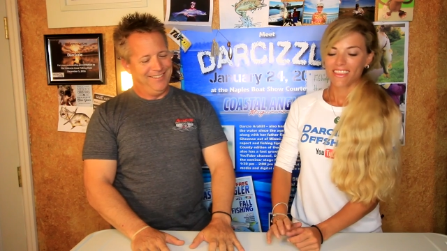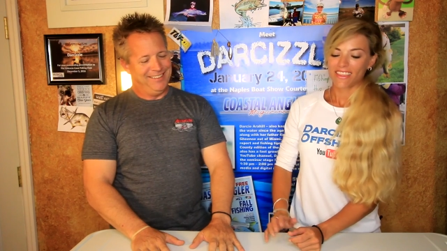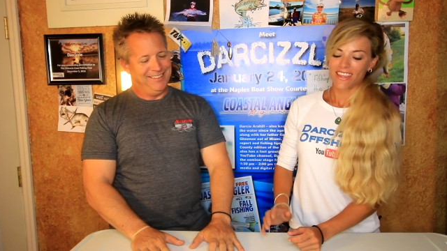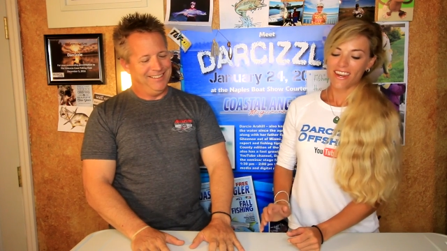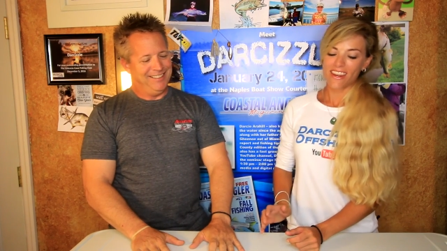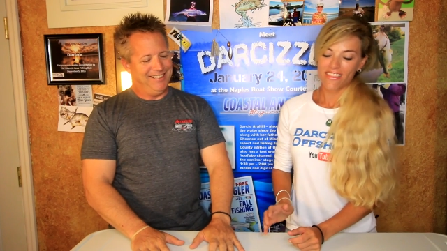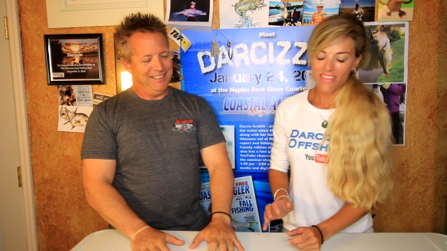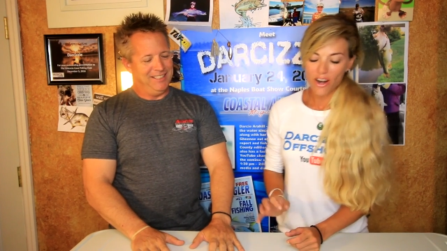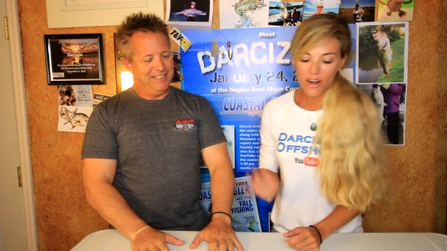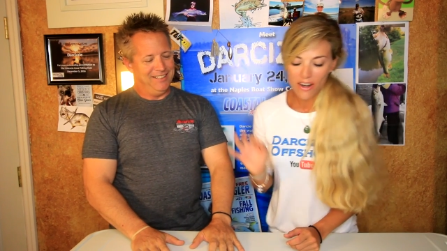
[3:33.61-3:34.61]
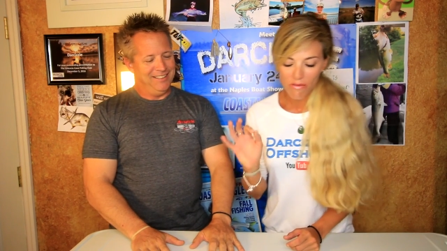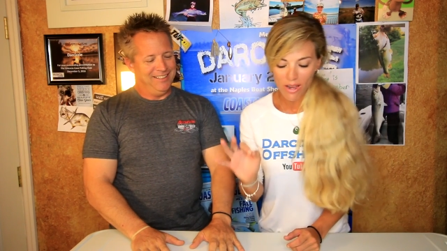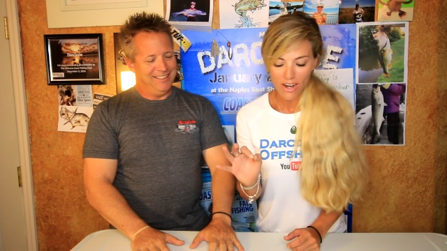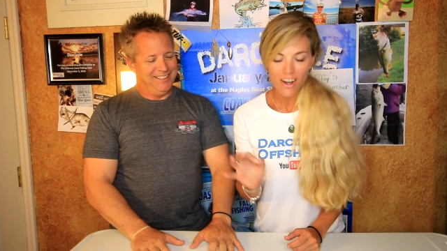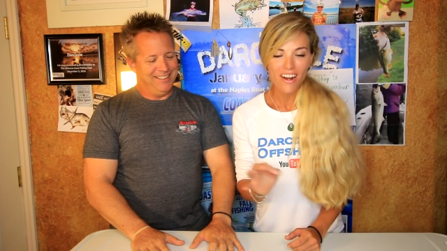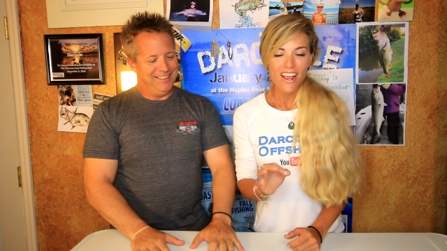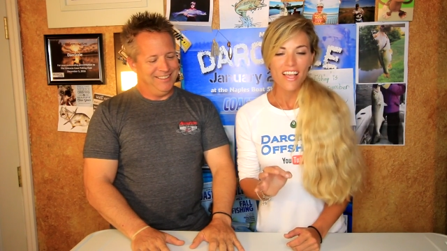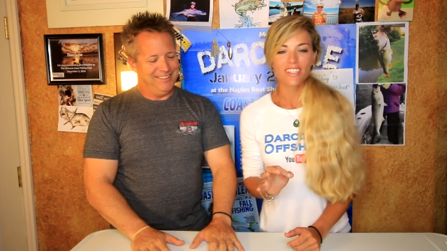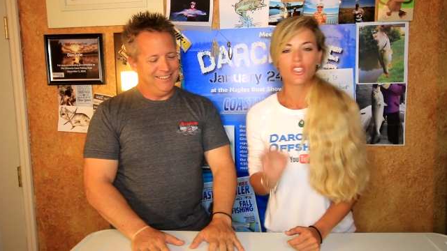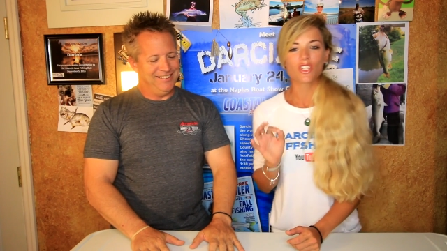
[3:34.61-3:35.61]
Speaker 1: The third winner
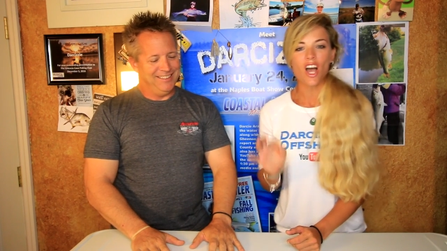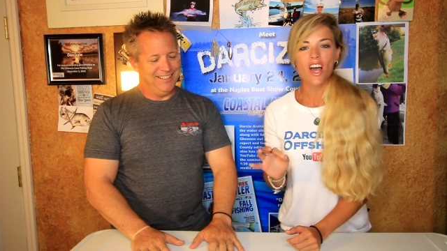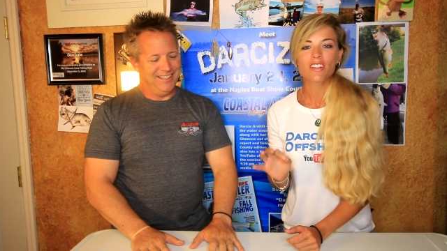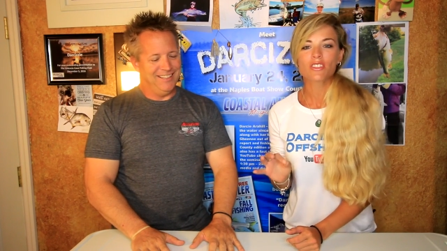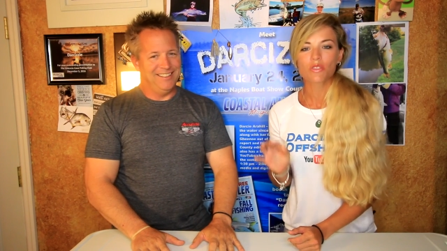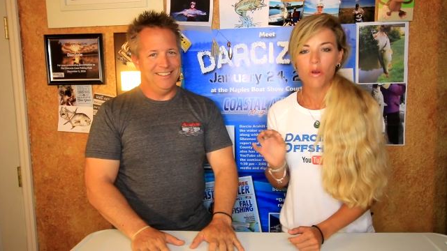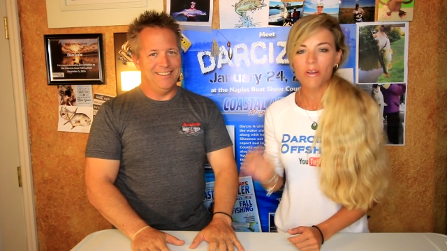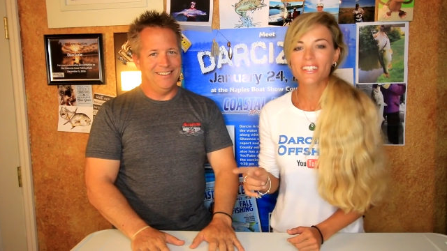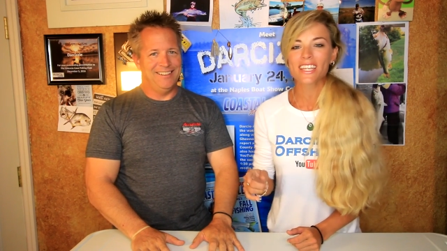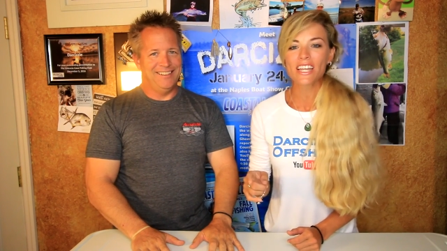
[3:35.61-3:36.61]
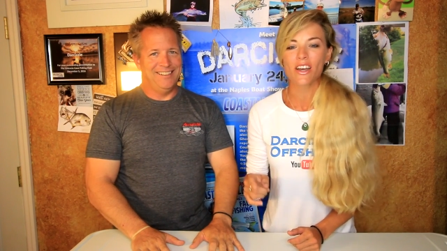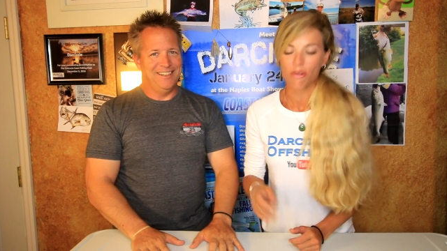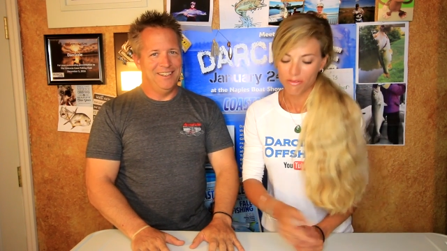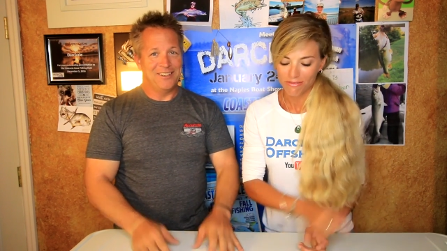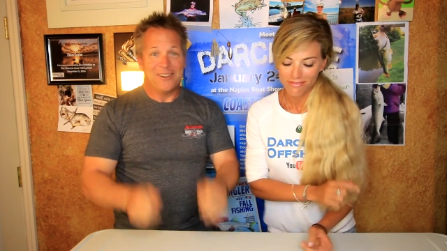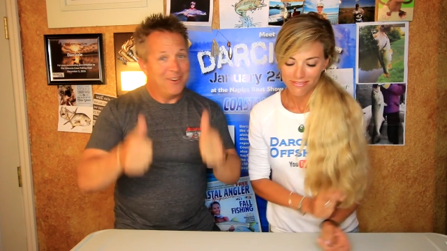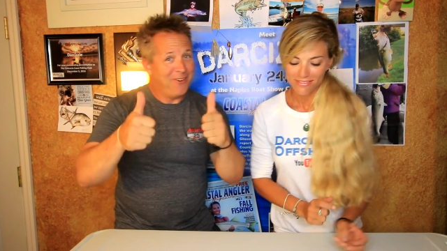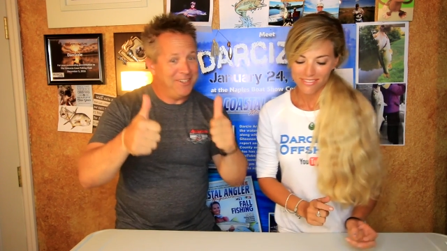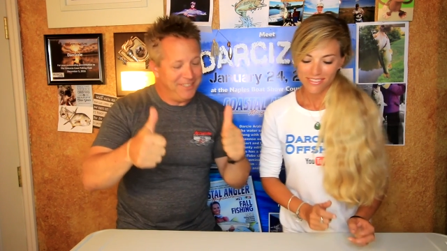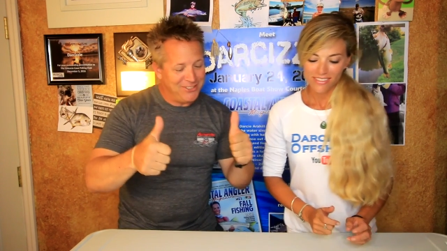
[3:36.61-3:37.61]
is John Sorrentino.
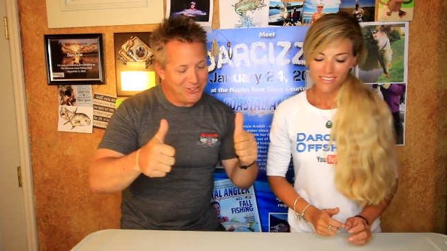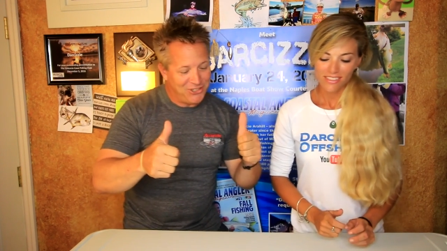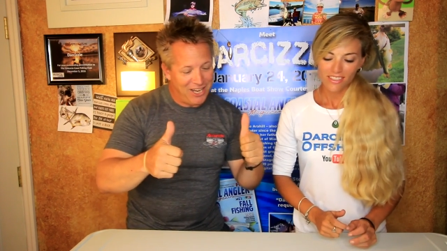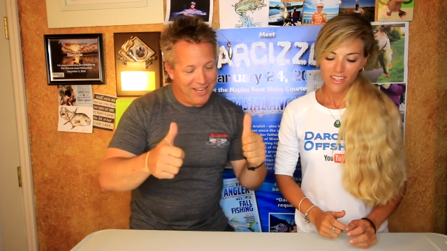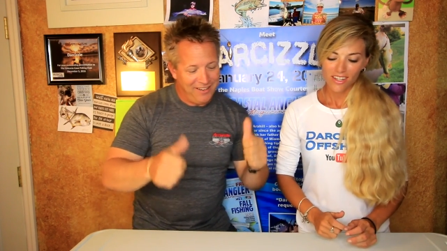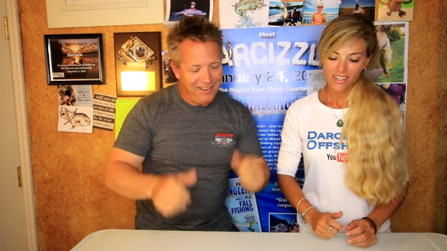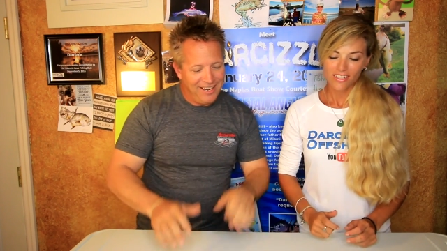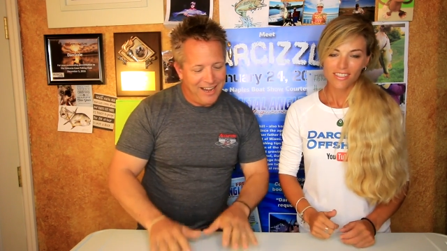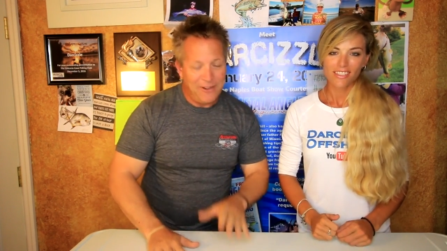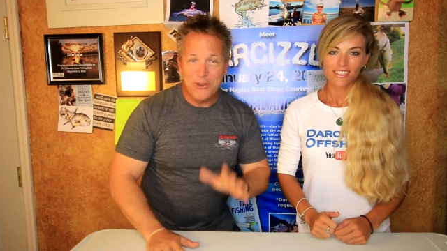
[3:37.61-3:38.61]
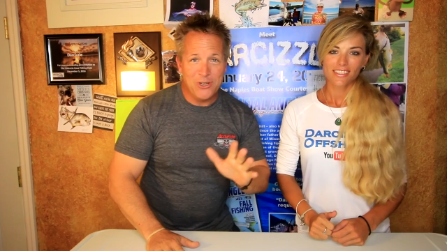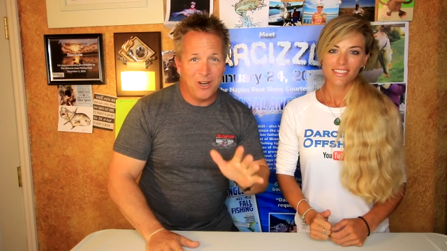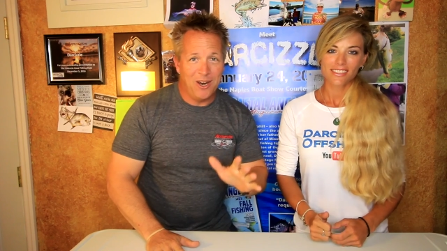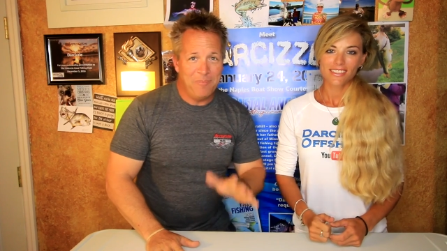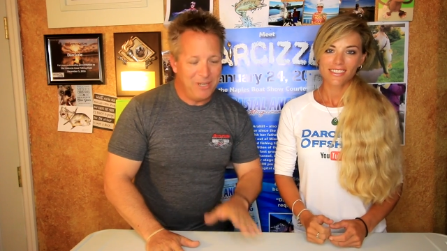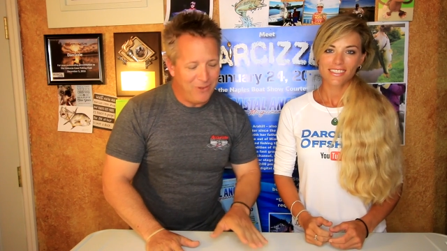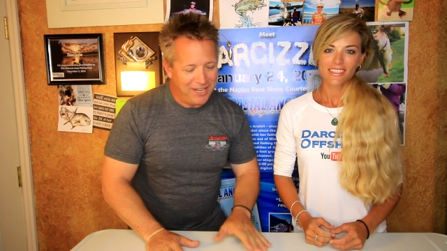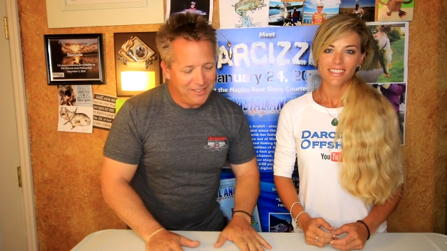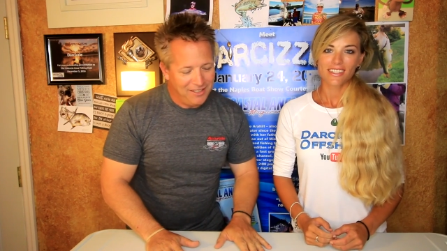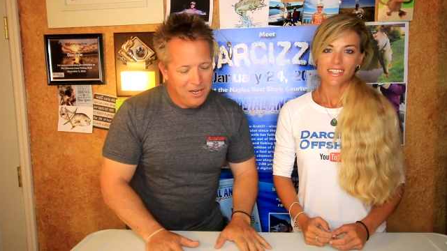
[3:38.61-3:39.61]
Speaker 2: Congratulations, John. I know you're a big
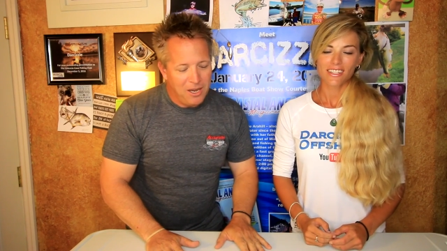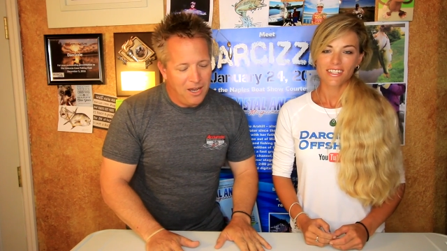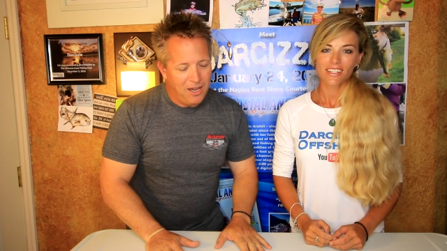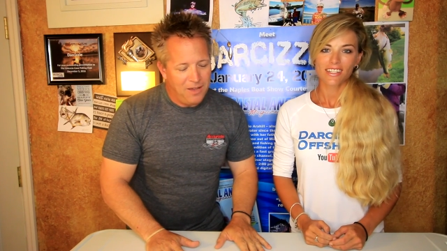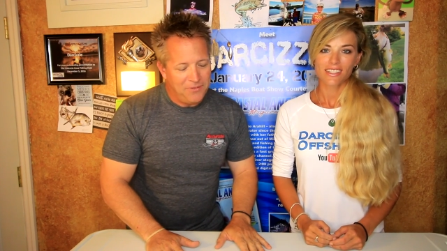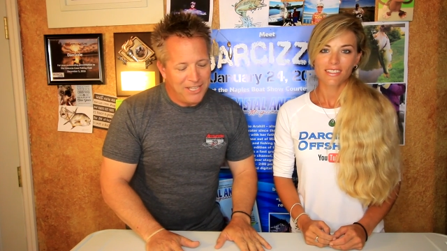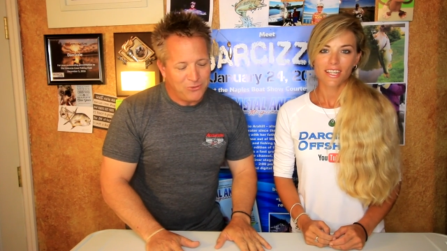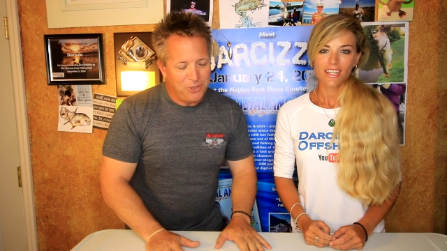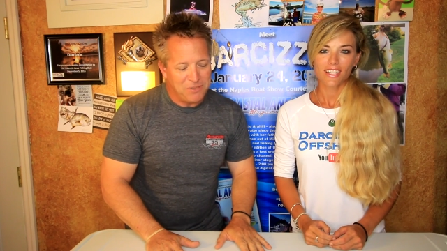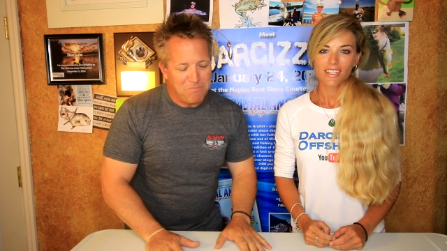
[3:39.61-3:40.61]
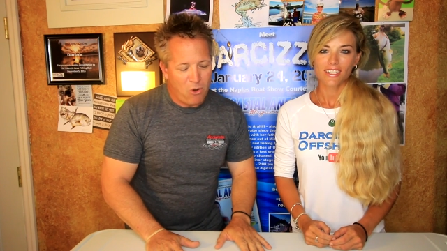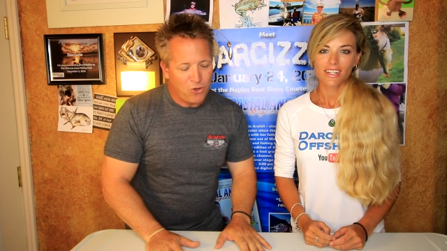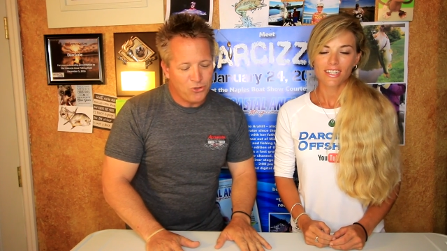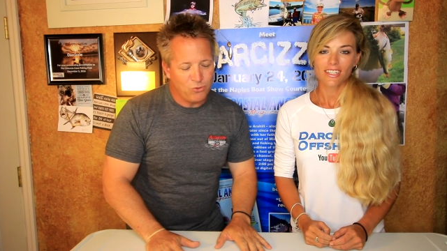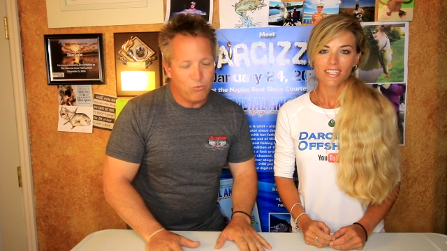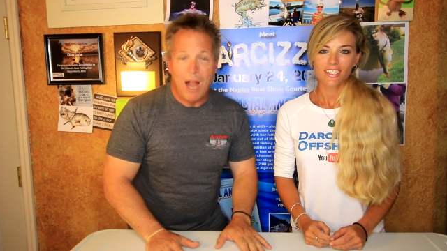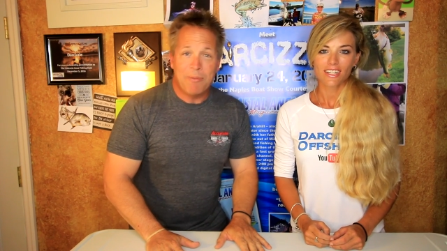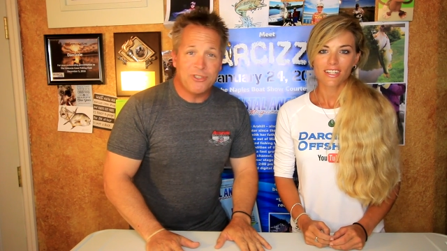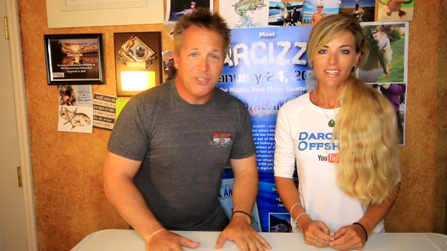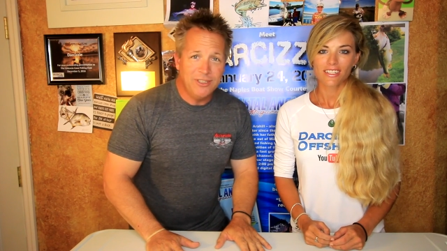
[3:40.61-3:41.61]
regular. Uh, next one is Marshall
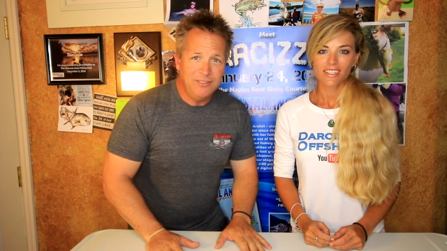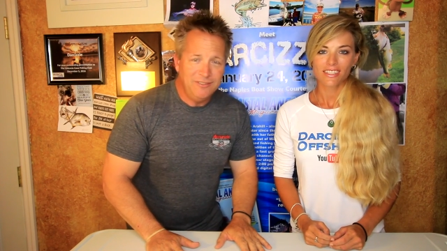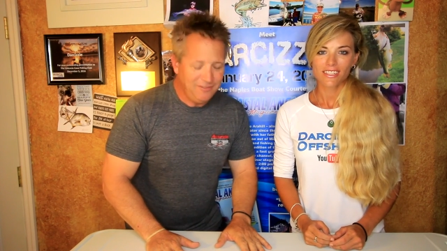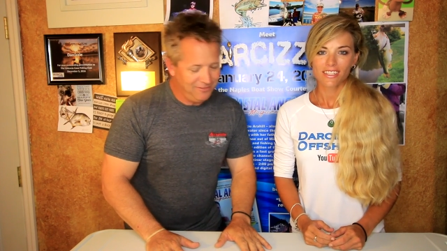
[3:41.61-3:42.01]
Robertson.